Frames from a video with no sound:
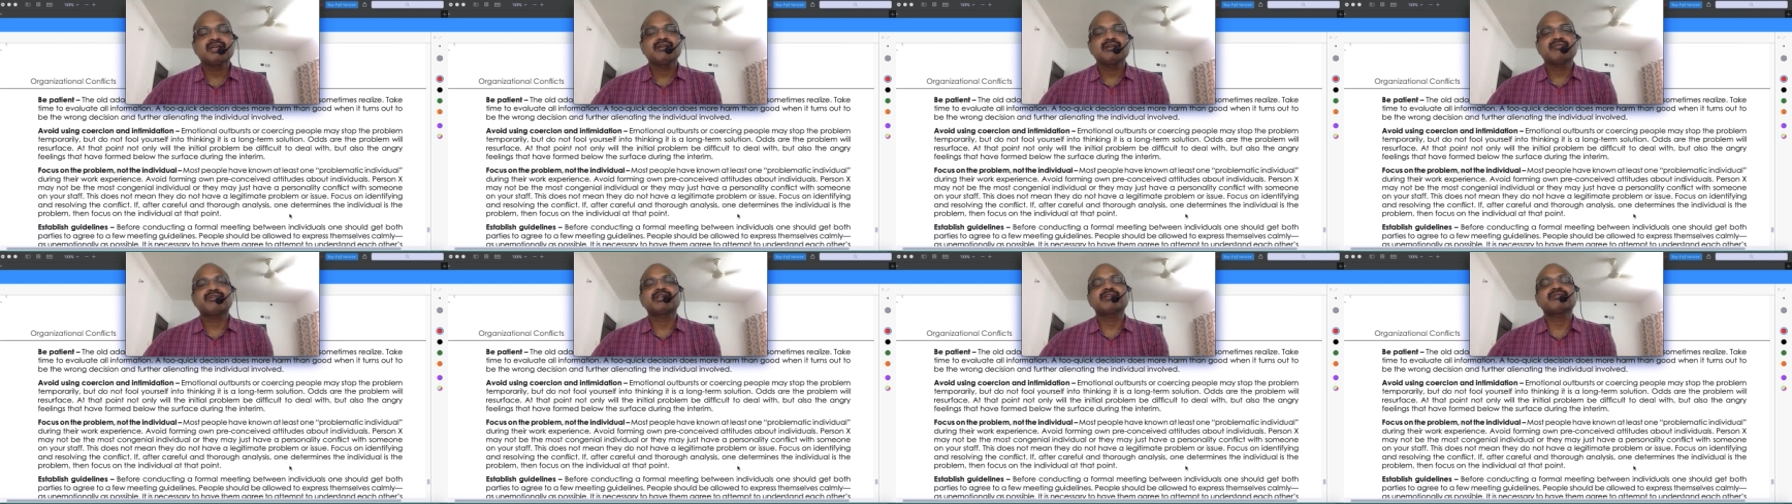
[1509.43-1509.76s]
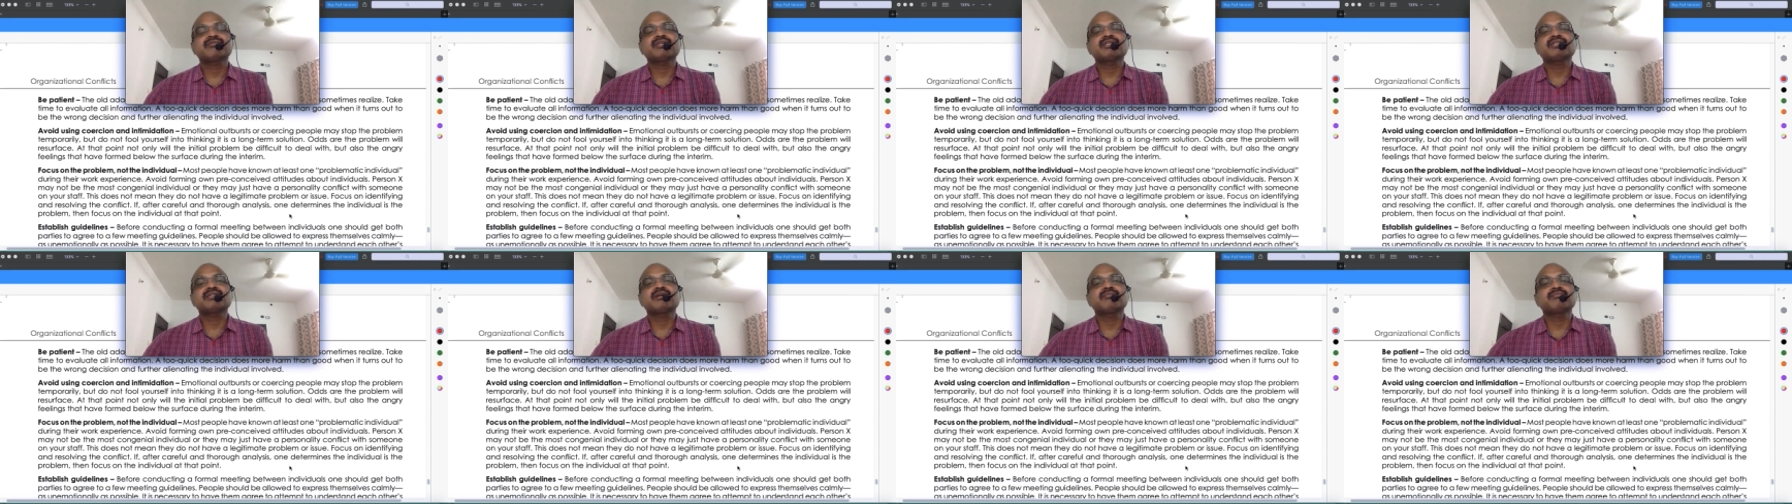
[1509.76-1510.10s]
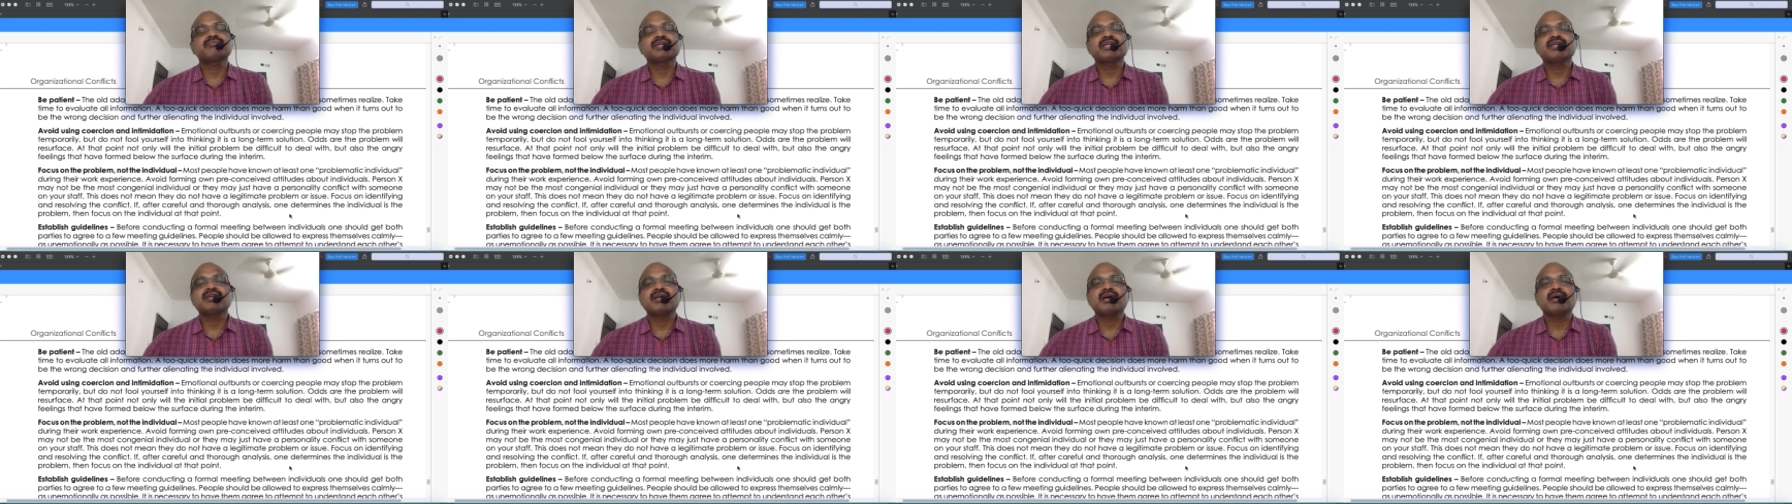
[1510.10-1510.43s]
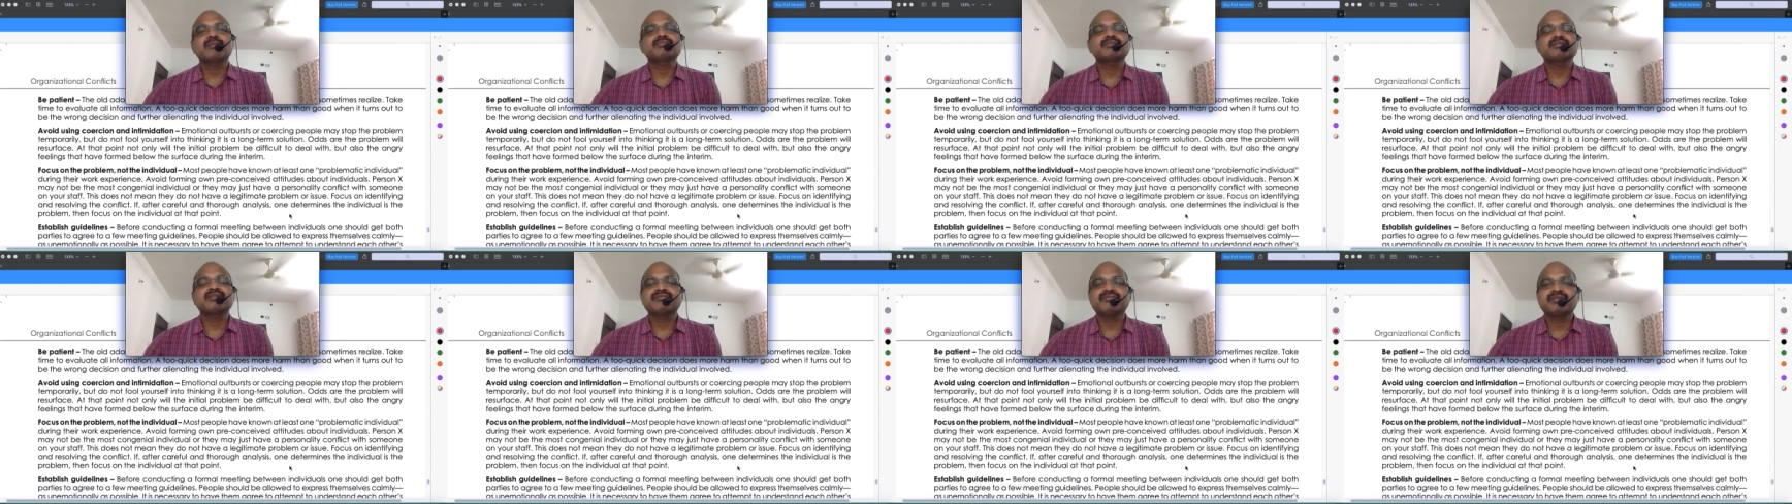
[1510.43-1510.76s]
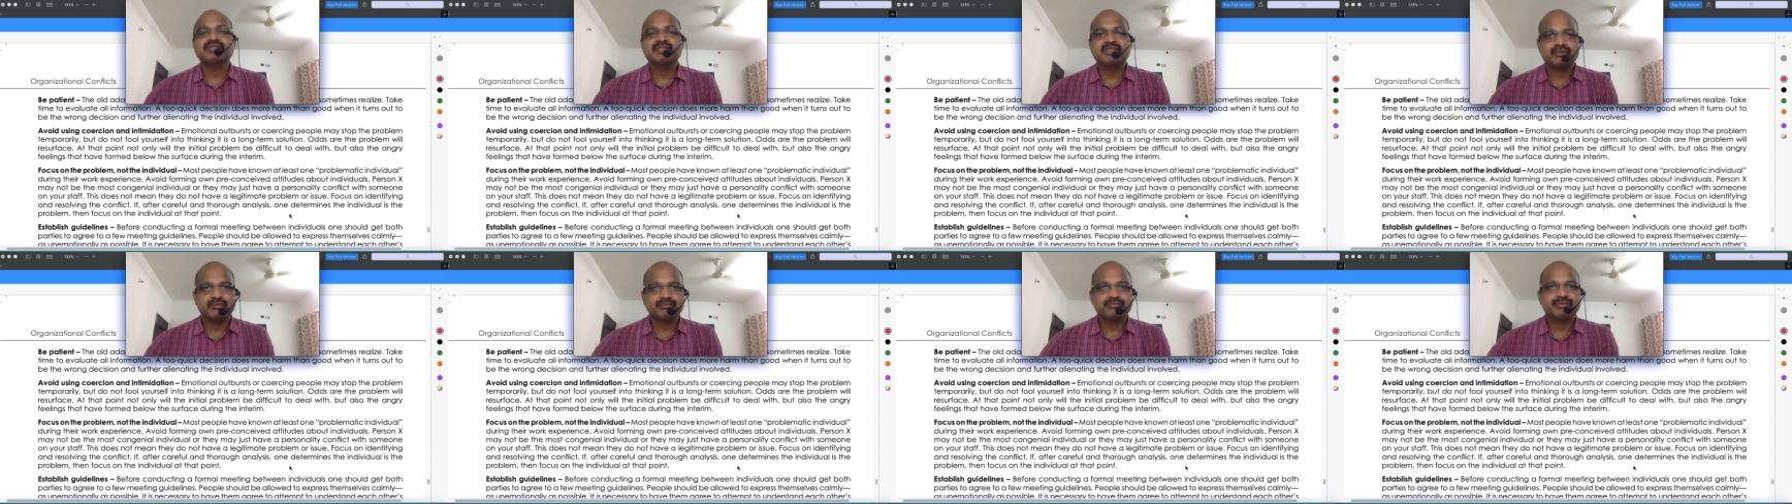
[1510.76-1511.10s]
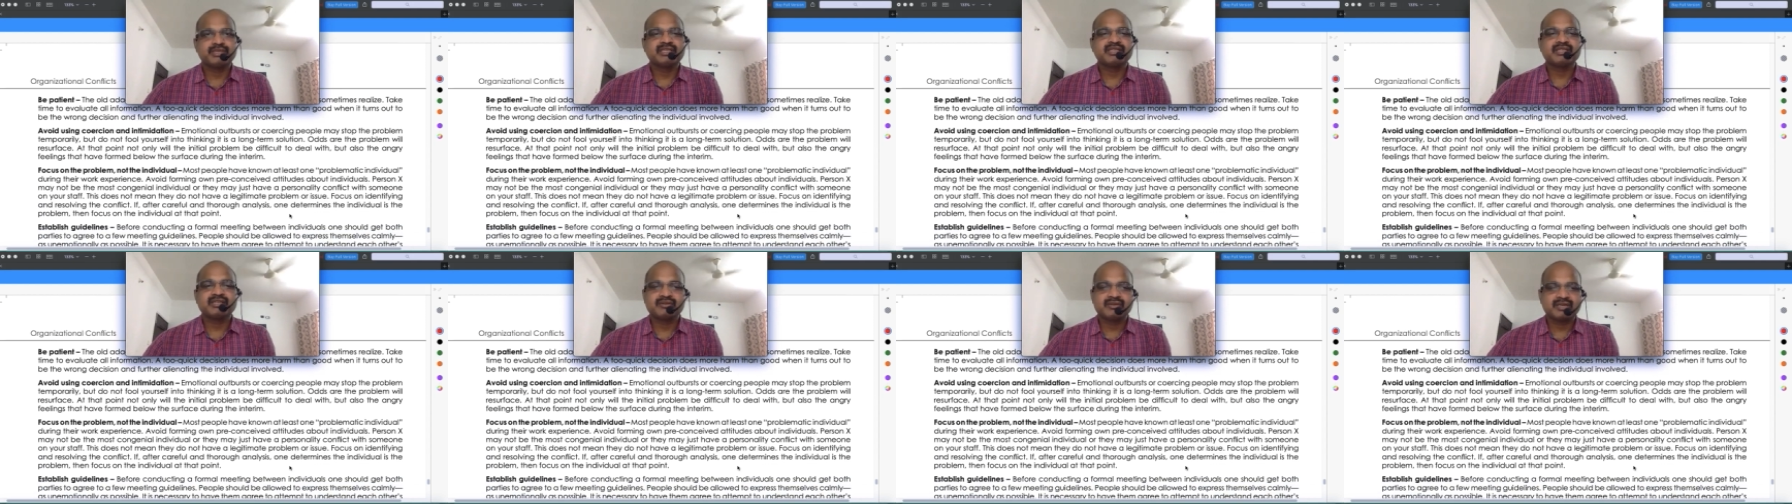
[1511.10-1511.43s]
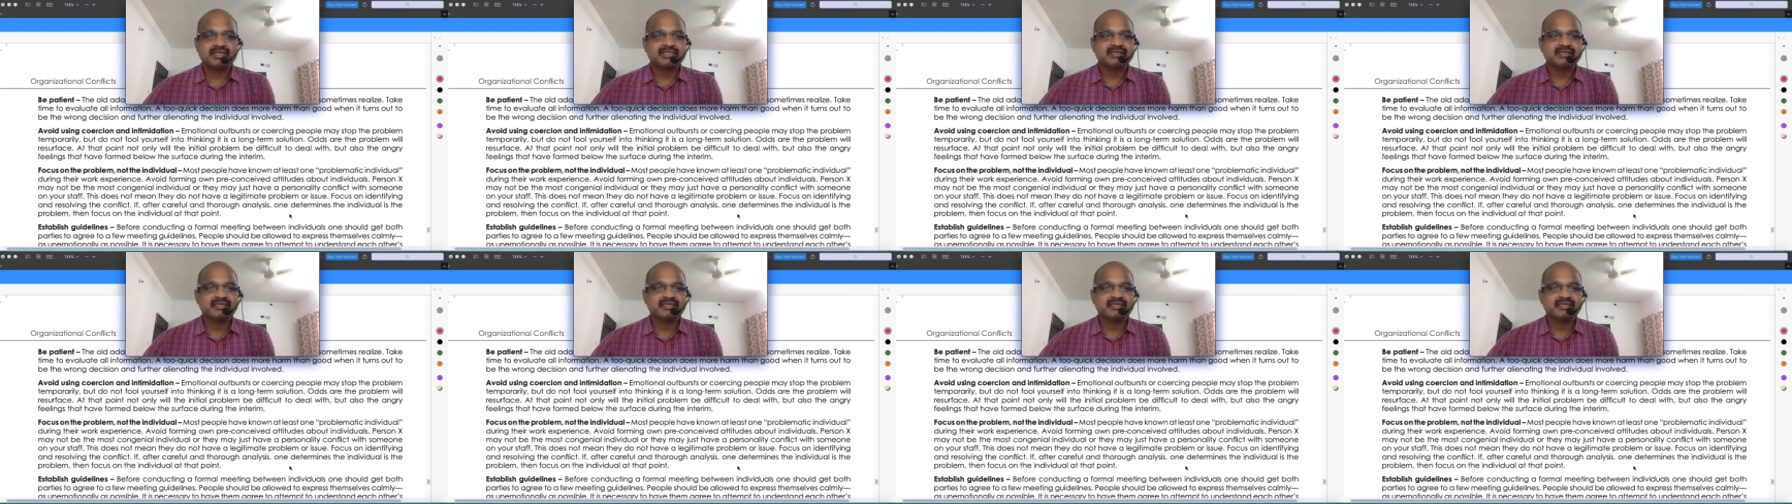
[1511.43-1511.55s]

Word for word: whenever somebody comes up with an opinion or